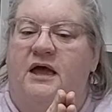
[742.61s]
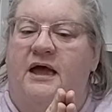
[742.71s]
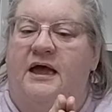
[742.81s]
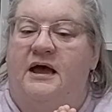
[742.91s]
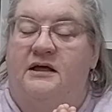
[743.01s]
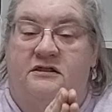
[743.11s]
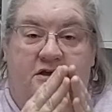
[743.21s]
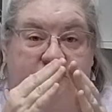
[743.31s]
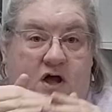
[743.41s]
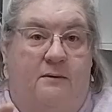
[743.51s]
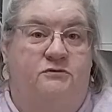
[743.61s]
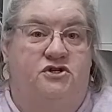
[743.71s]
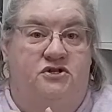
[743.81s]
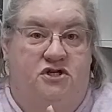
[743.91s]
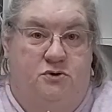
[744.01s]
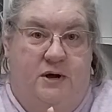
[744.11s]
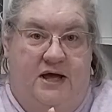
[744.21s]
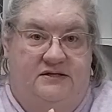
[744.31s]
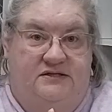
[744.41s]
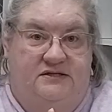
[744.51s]
and they've come to the
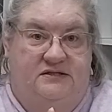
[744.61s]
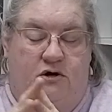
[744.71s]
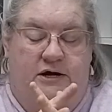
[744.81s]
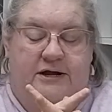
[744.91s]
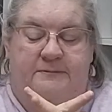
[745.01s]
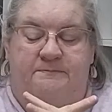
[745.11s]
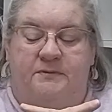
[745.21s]
US, all right?